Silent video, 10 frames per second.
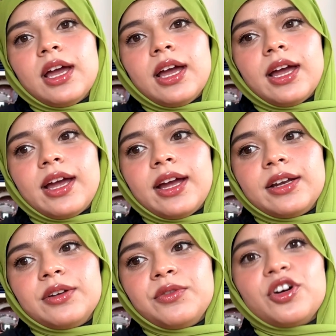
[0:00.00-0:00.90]

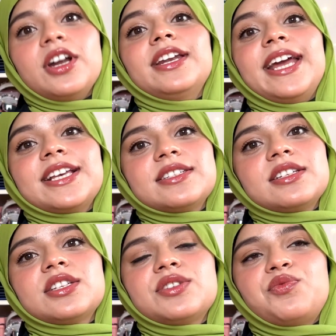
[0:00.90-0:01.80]
And for next
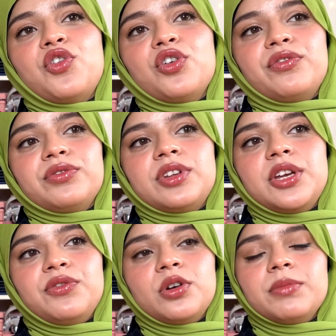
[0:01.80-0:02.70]

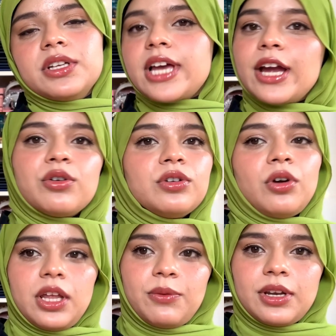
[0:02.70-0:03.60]
three four months I could
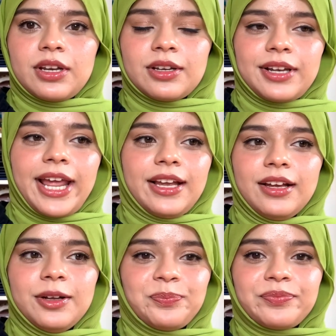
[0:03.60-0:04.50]
not even
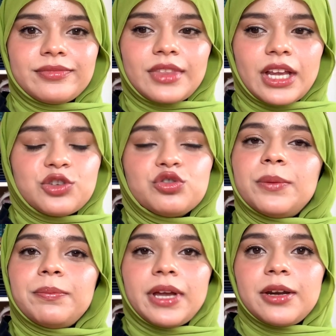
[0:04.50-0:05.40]
like do the
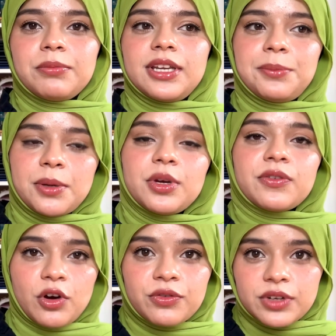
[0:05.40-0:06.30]
bare minimum
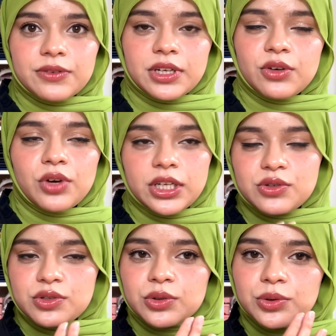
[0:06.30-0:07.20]
of even going
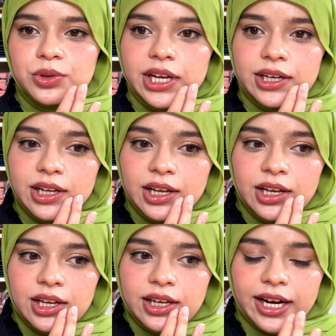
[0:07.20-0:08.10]
to school and
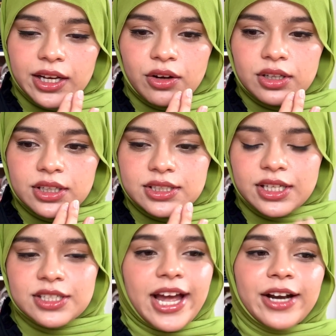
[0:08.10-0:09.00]
getting on these
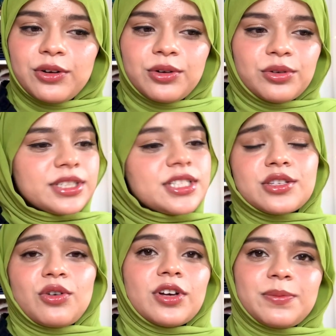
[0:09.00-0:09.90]
things. I don't know, it's
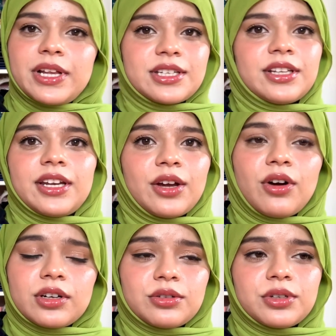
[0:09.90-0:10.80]
just God's blessing that I
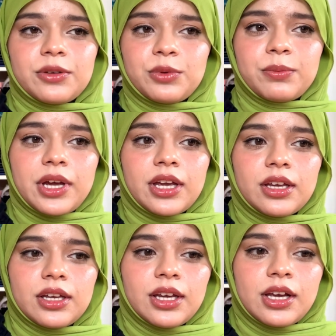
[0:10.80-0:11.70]
got to done with
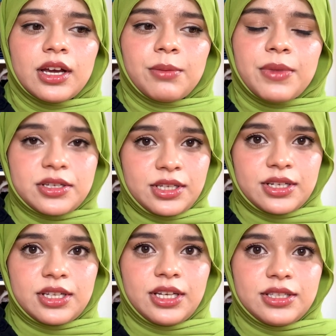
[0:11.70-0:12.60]
my
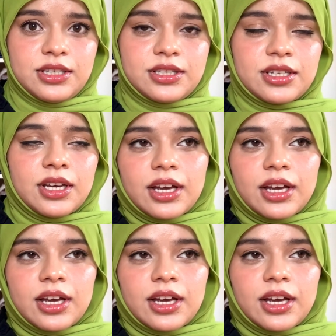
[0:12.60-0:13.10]
master's thesis.